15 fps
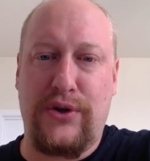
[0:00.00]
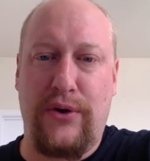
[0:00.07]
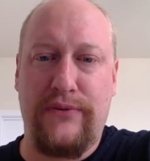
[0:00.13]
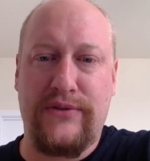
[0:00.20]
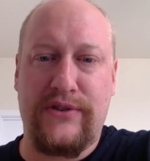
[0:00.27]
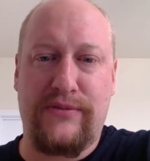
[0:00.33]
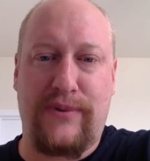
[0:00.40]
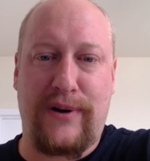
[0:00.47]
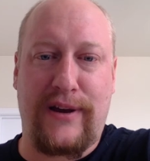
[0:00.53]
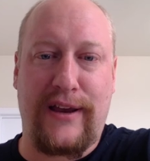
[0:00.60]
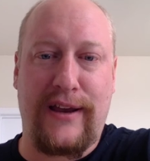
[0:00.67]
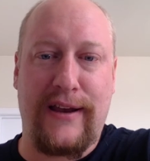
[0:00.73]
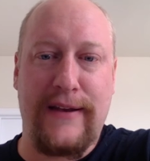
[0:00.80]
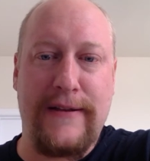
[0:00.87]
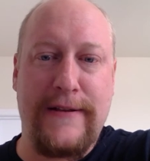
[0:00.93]
Hooves is
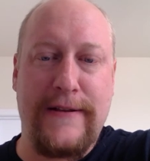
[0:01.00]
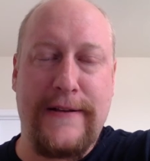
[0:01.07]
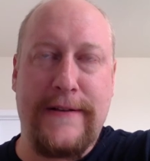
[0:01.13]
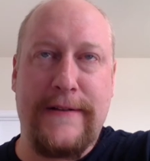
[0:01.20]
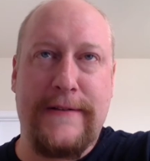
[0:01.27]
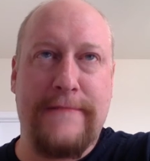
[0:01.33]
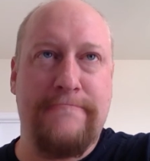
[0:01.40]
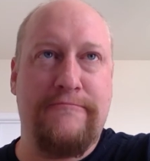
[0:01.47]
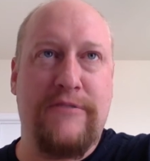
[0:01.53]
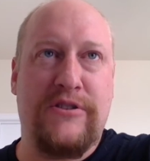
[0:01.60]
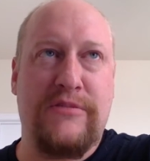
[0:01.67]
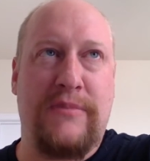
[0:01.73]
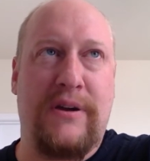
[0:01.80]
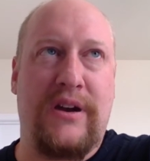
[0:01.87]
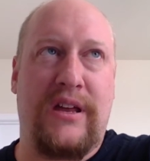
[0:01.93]
working, it's
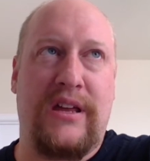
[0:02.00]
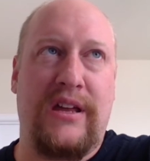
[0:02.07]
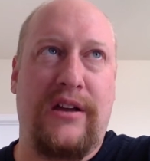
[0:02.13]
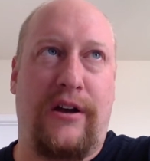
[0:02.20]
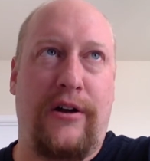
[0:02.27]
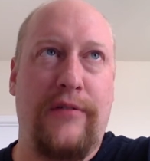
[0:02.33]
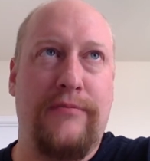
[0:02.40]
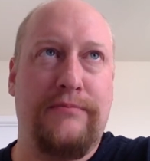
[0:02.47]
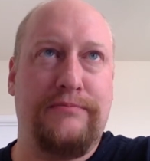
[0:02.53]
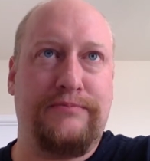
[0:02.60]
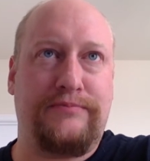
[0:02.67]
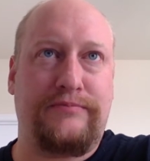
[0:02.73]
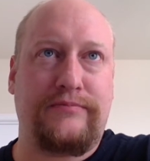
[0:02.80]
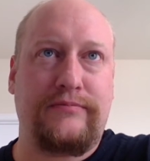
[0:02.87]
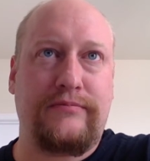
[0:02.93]
about a year
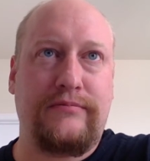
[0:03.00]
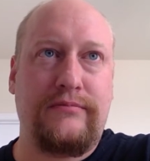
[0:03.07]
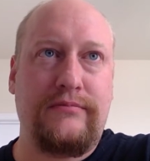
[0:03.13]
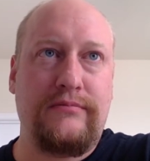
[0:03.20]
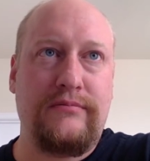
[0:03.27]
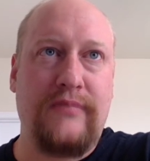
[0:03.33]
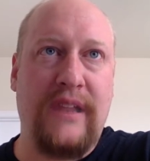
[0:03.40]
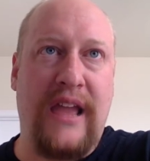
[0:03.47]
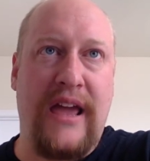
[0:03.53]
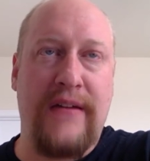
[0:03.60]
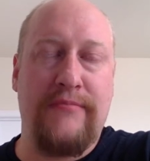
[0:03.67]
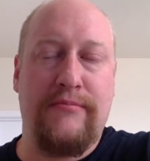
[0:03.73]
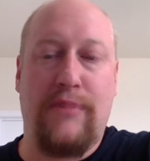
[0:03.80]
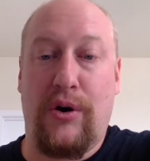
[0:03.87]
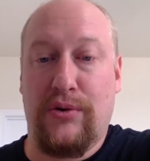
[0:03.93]

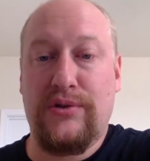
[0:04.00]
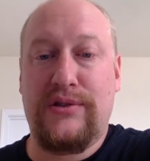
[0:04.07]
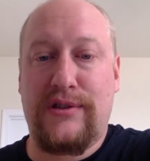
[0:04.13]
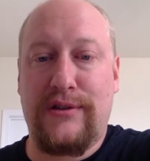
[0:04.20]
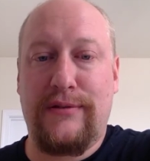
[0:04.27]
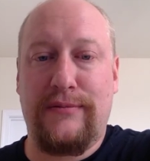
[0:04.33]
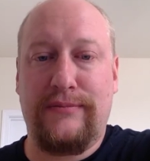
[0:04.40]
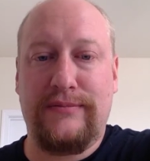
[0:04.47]
at most.